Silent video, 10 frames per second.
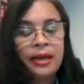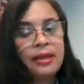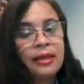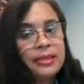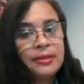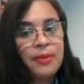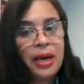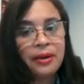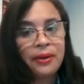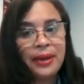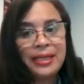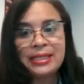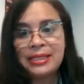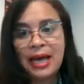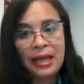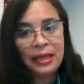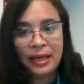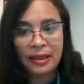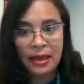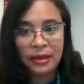In this model, it's not
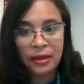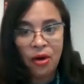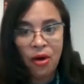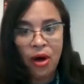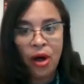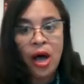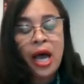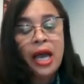like that at all.